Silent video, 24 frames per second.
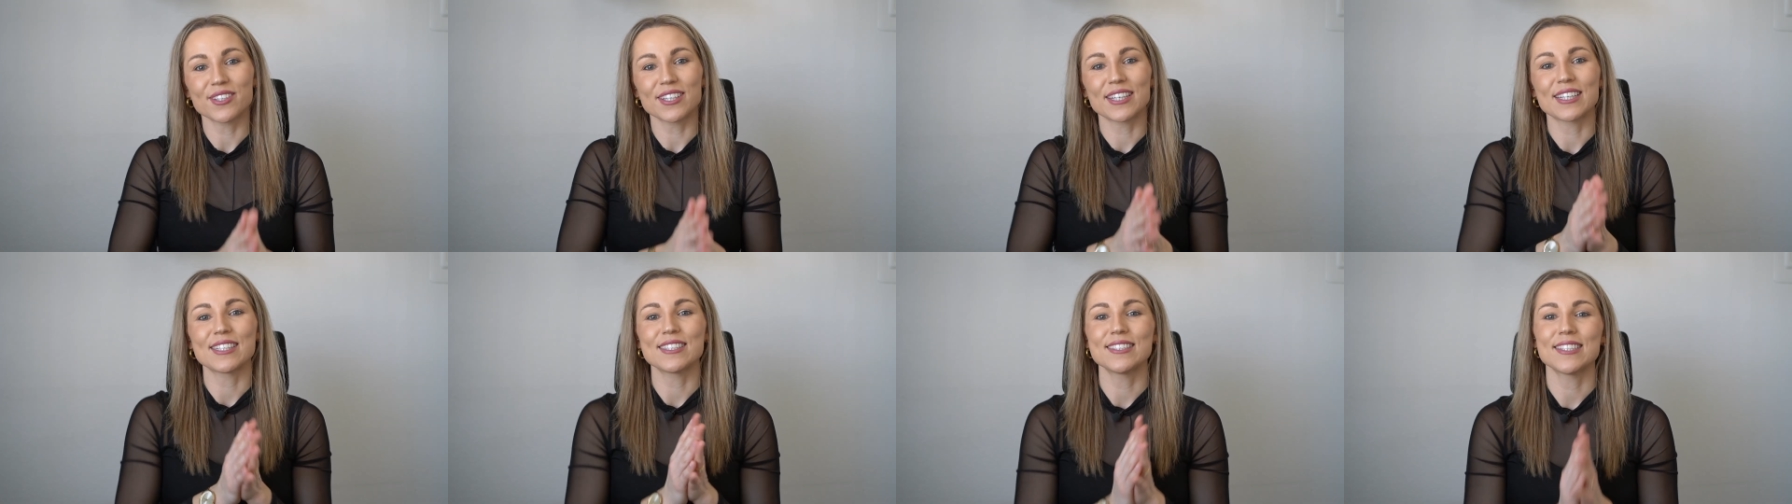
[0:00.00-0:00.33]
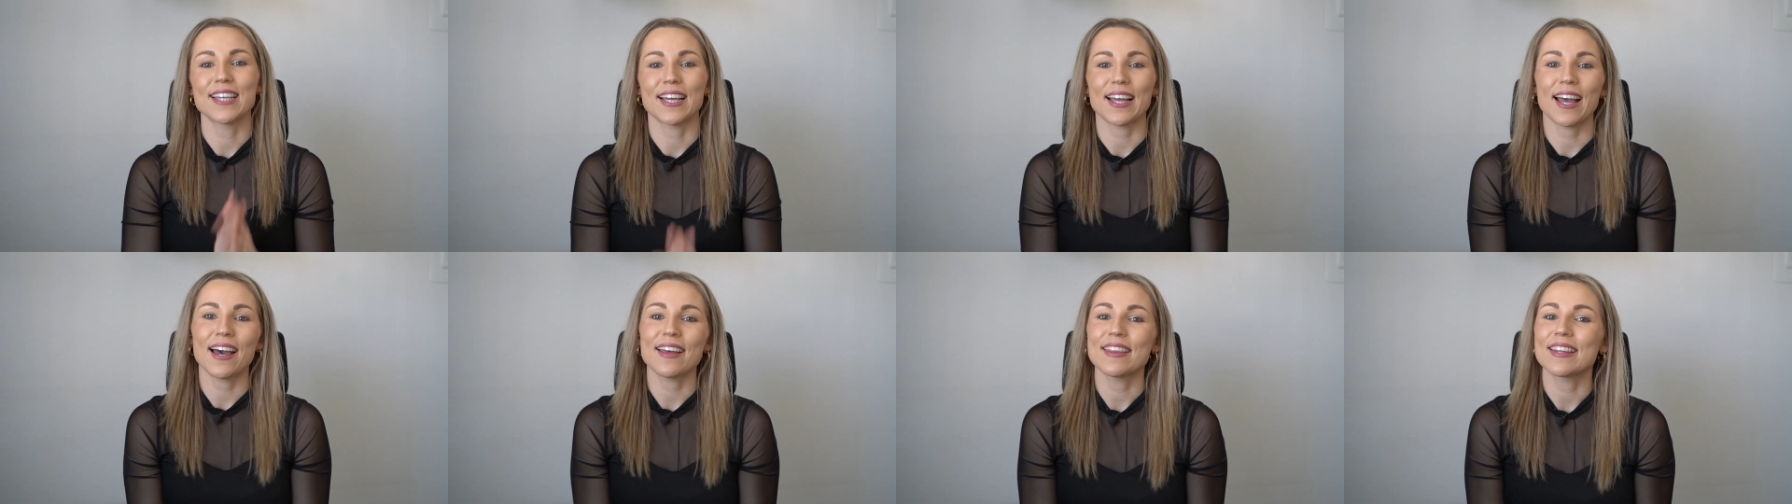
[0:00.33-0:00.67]
you can
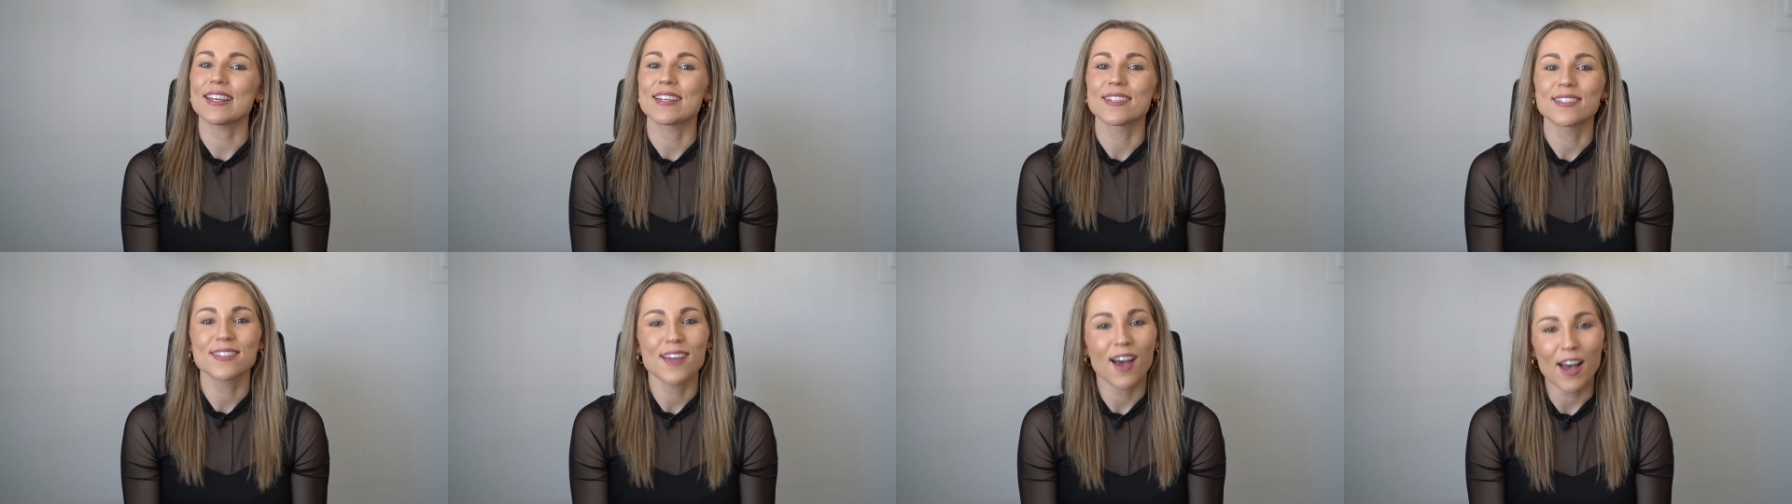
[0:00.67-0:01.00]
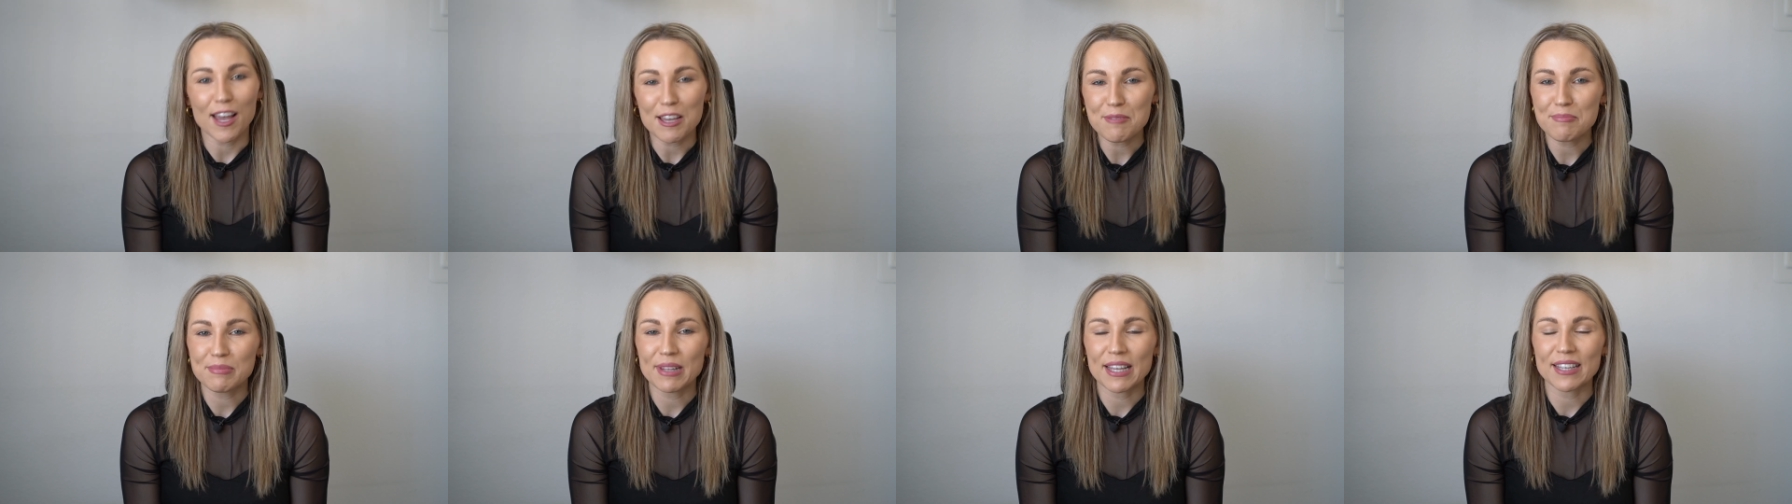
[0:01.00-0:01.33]
check out the
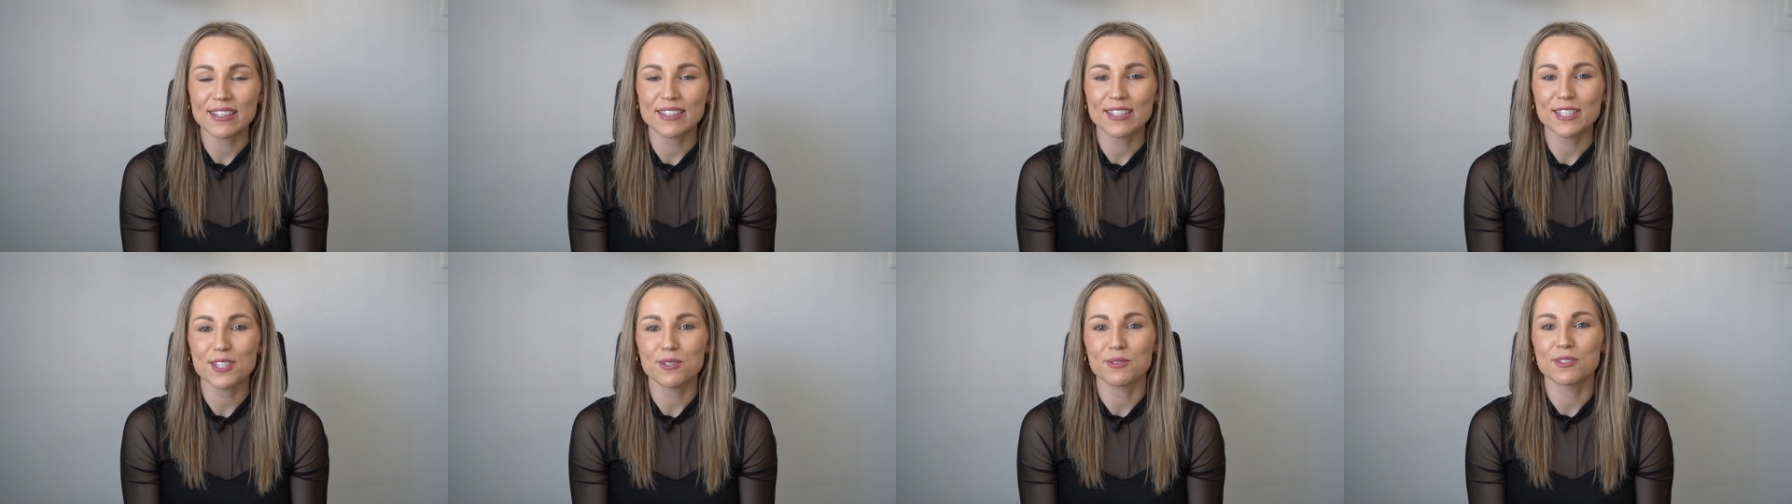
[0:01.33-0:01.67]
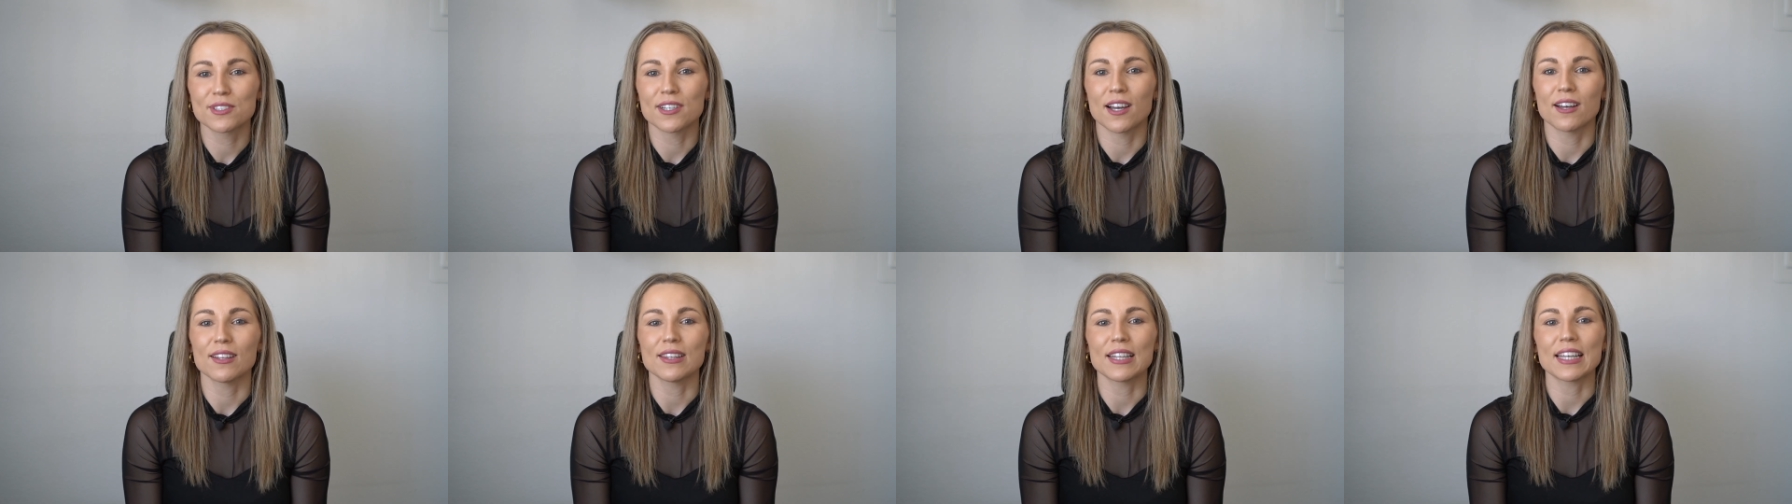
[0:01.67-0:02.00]
entire playlist,
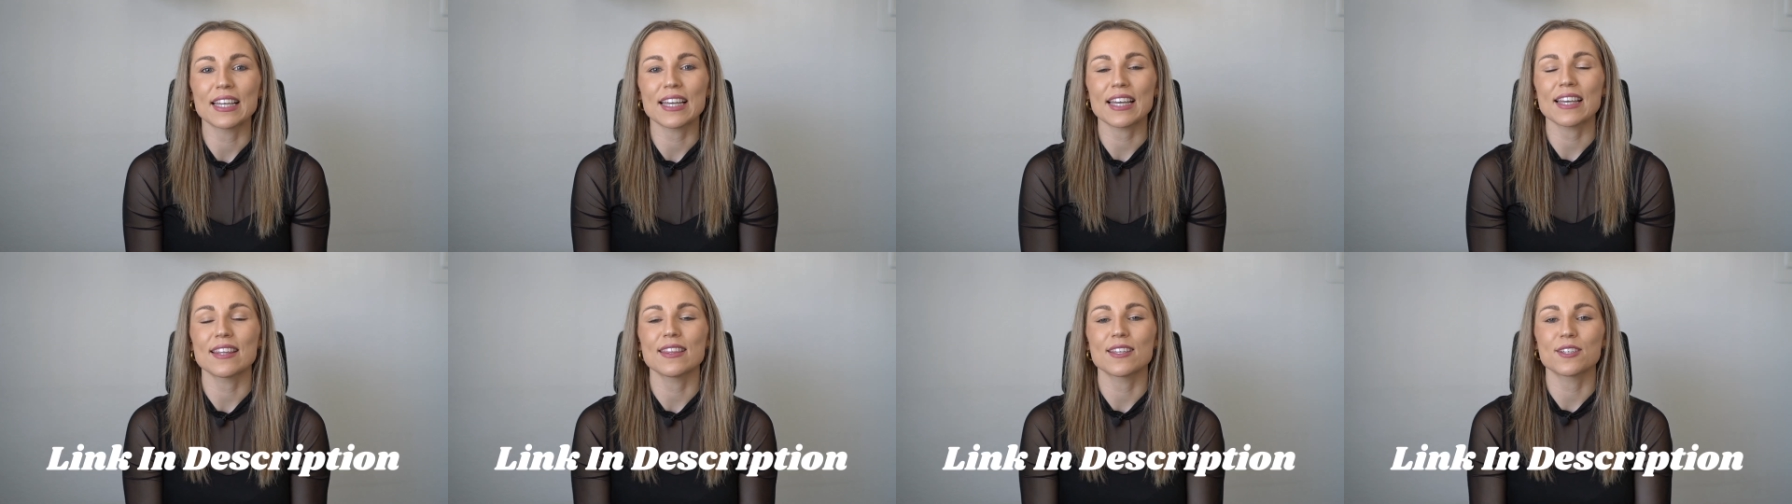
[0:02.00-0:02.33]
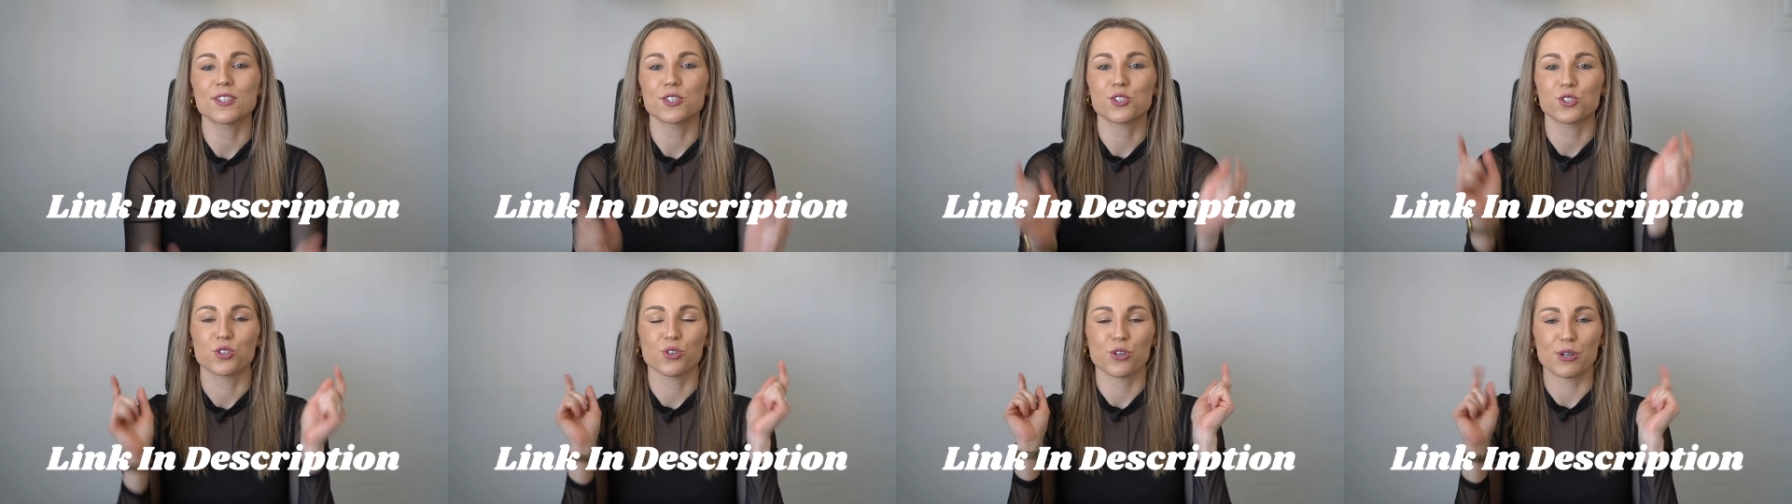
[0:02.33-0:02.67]
which I'll link in the
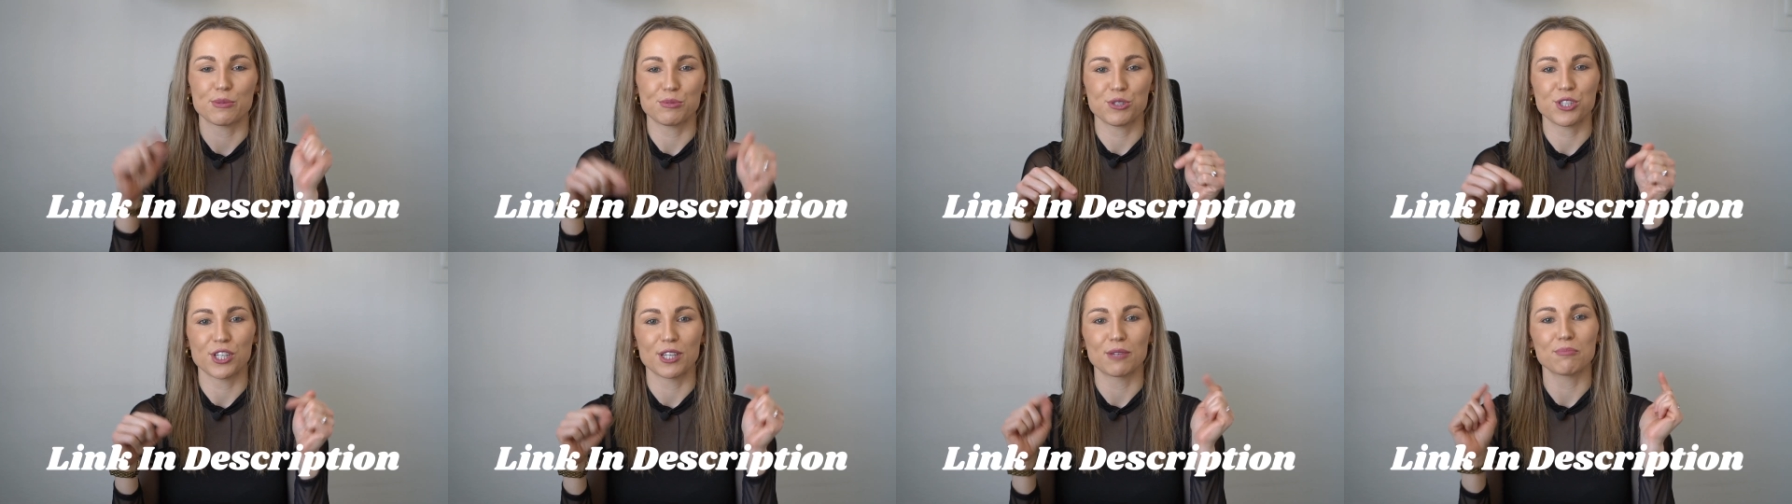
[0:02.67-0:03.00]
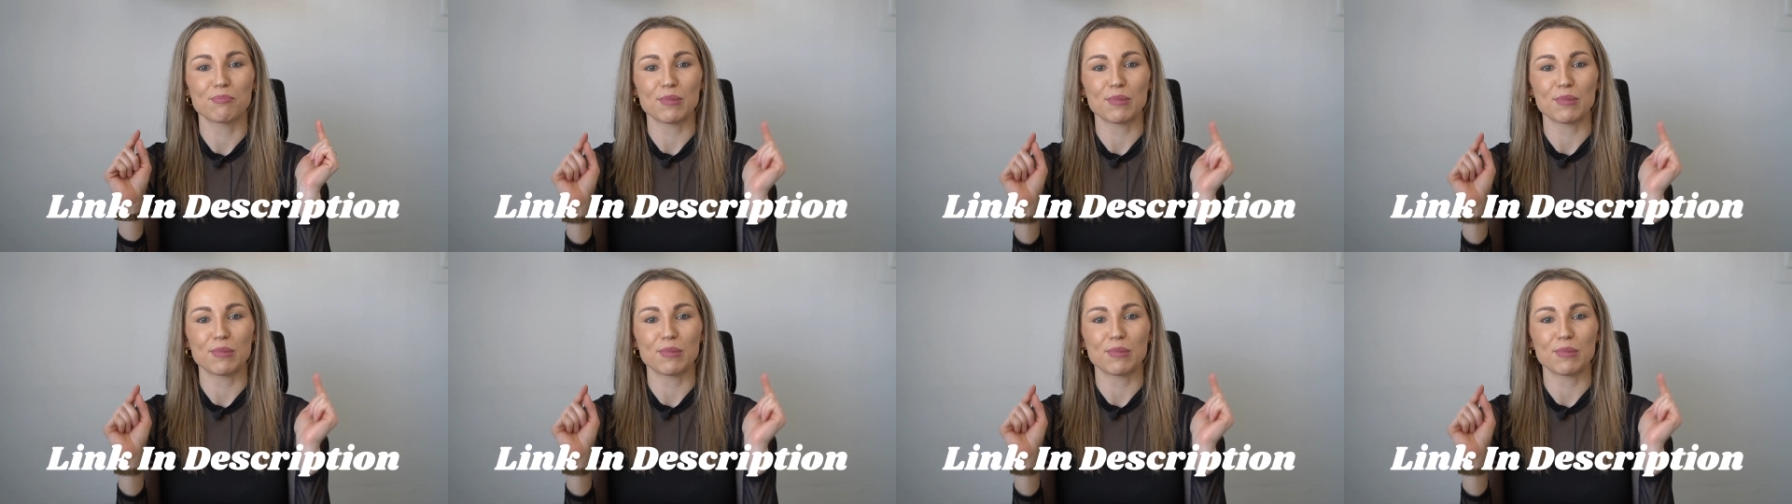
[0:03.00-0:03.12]
description